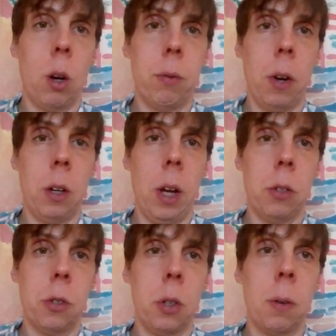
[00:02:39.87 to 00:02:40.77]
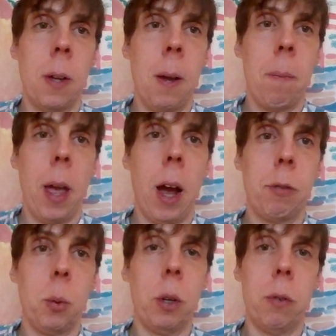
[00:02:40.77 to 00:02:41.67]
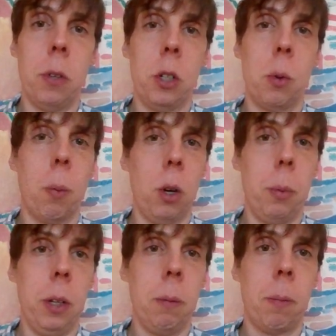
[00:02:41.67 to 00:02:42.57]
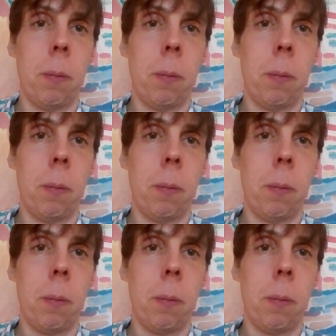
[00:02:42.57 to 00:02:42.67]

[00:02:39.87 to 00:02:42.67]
our final answer after we are finished with part B.